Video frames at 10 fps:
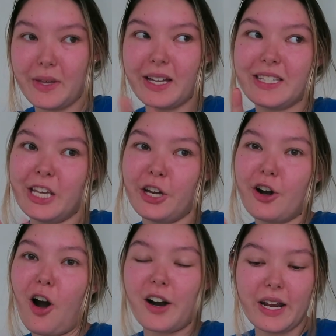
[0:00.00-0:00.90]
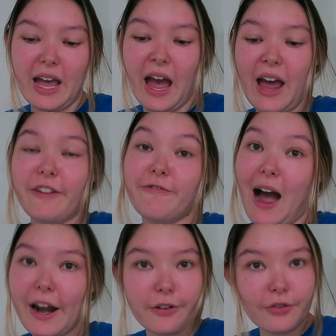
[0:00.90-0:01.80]
because here already had
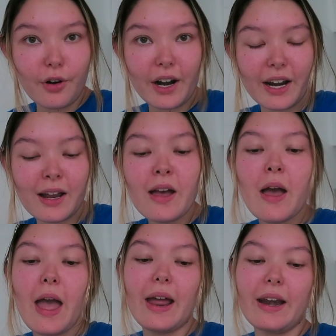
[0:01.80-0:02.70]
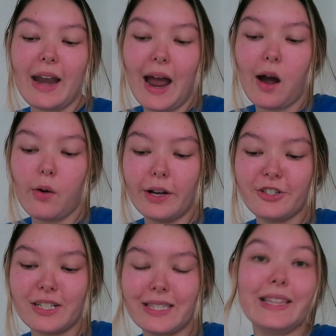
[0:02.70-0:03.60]
vinyl flooring and now
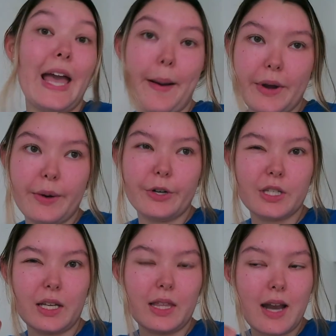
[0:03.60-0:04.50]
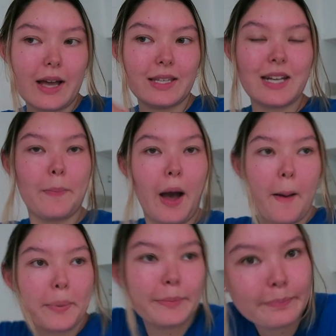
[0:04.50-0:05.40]
it's just laminate, which is like the next step up.